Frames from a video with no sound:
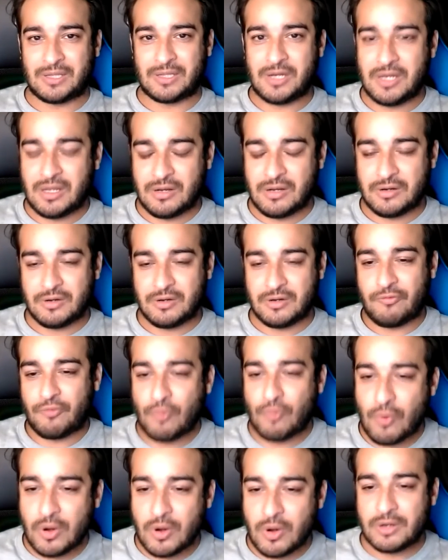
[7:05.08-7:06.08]
$300,
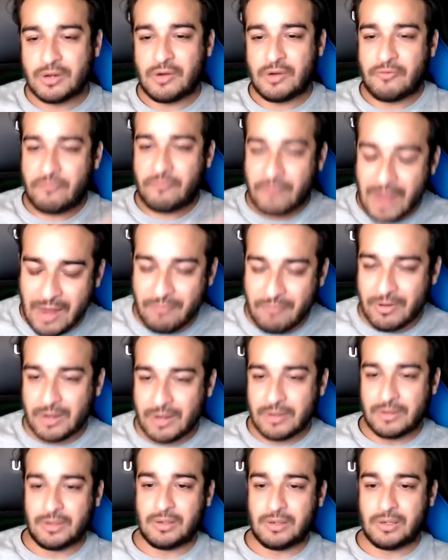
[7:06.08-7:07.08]
$400,
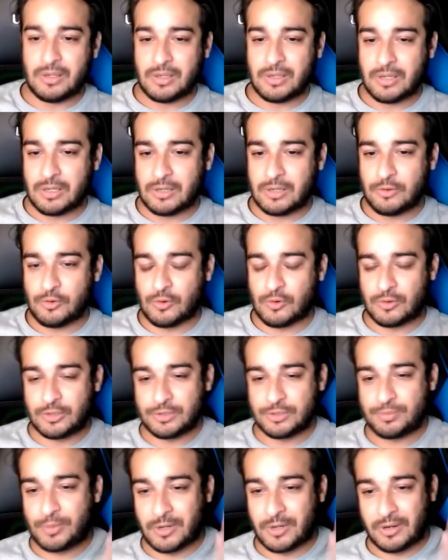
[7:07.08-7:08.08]

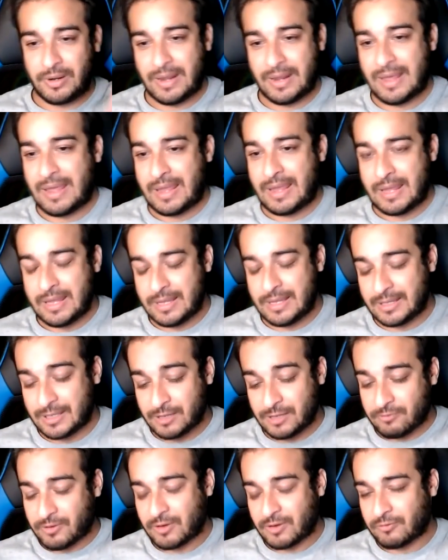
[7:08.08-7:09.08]
$500 per day
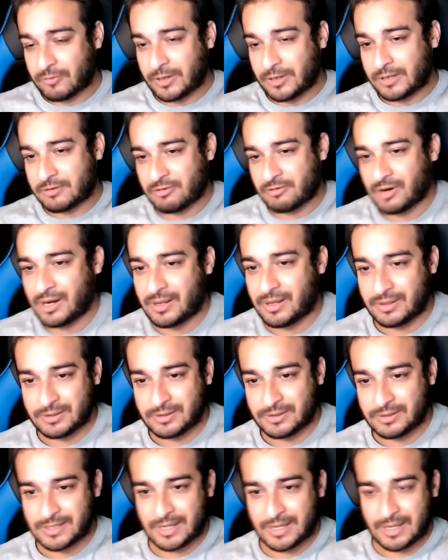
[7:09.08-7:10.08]
giving free
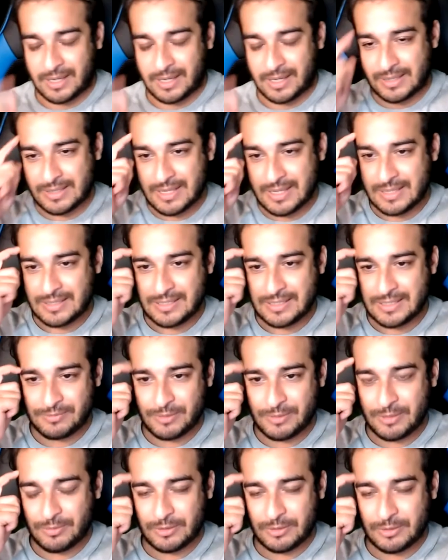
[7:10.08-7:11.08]
trials. And then these
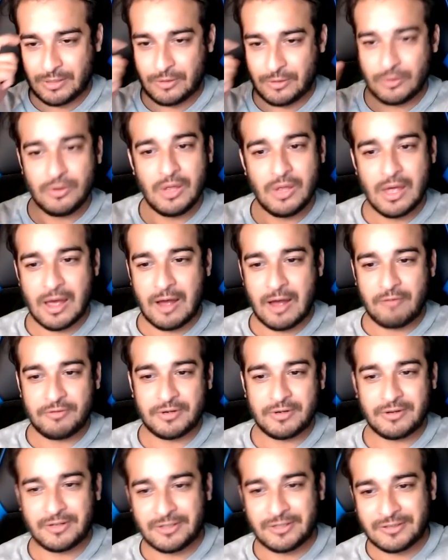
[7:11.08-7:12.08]
people,
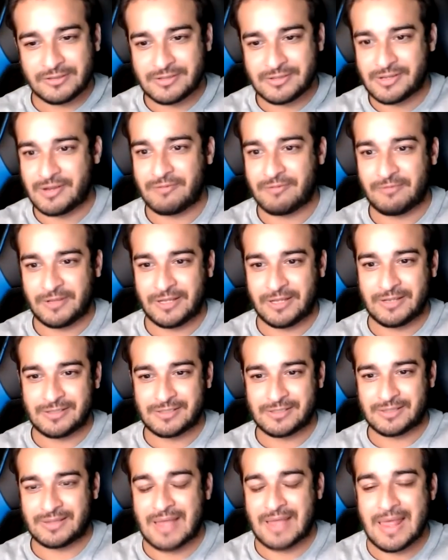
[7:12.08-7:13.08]
after they receive
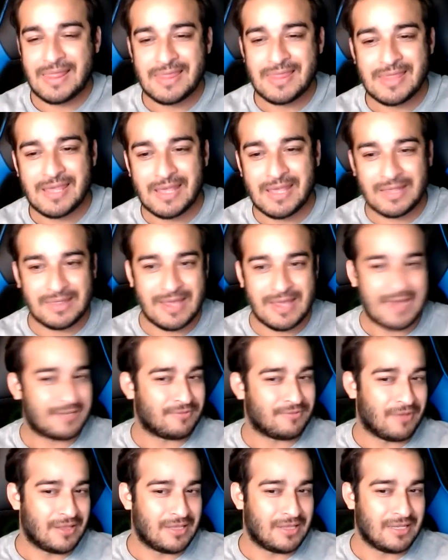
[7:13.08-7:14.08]
leads, then
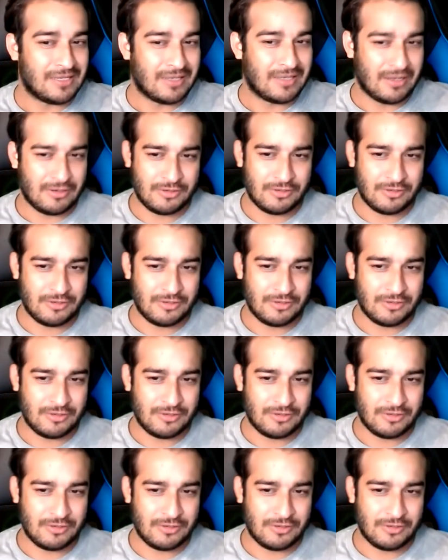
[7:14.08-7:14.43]
that's when they